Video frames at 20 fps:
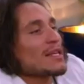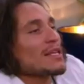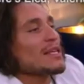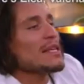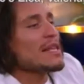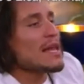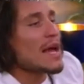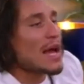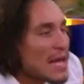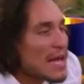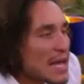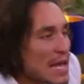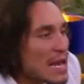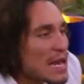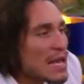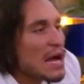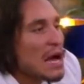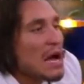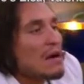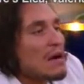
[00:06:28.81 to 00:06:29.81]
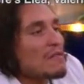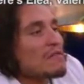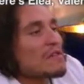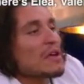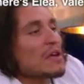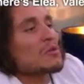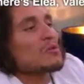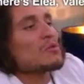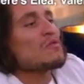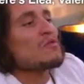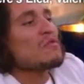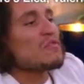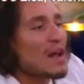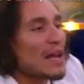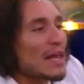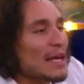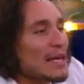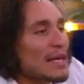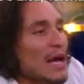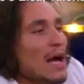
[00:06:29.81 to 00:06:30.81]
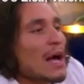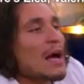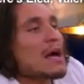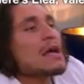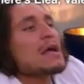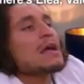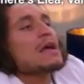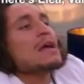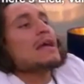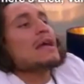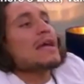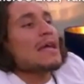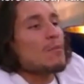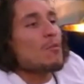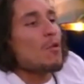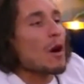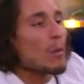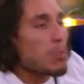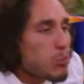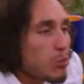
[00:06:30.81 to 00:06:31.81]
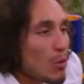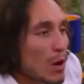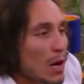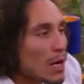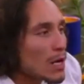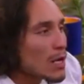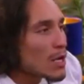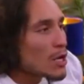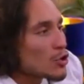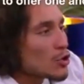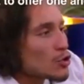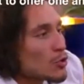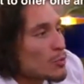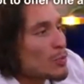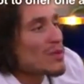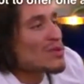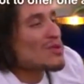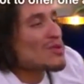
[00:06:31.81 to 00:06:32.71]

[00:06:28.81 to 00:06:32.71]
also, if you're learning French, it's fantastic because